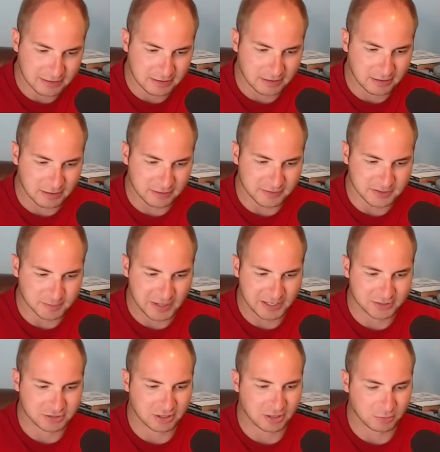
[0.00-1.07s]
This
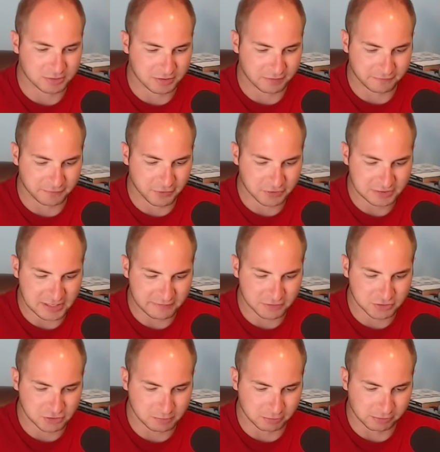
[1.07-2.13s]
Paige card was the first ever
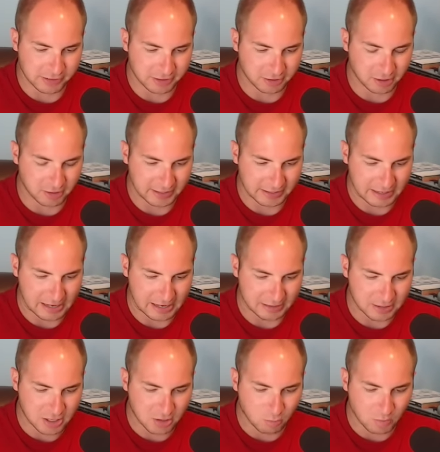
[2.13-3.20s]
super rare card I got.
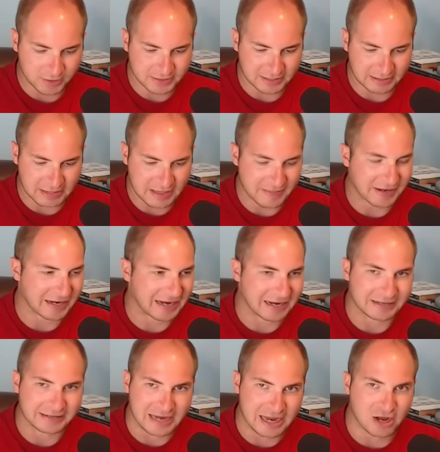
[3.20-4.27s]
And then I
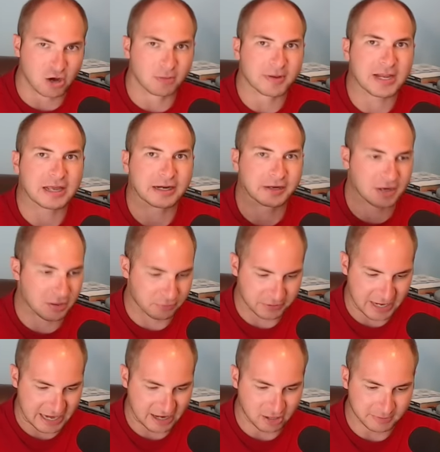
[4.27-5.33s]
got Naomi and another
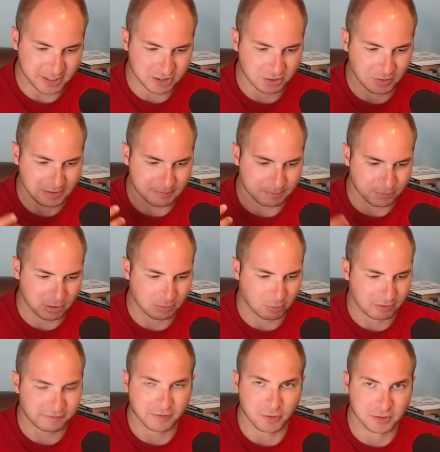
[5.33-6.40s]
Naomi, so I put
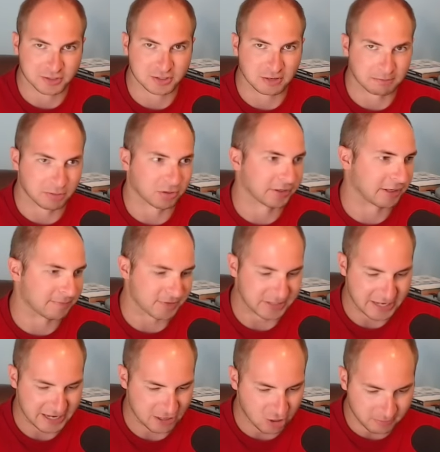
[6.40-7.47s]
more focus on building up the
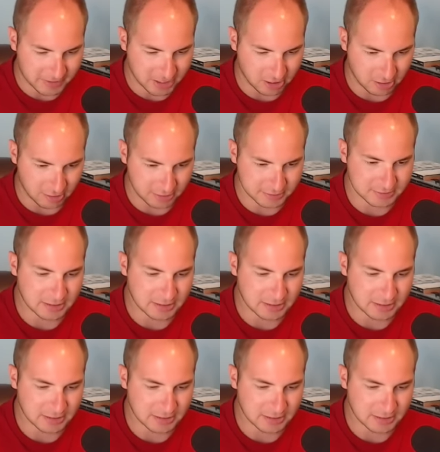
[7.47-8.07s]
Naomi cards.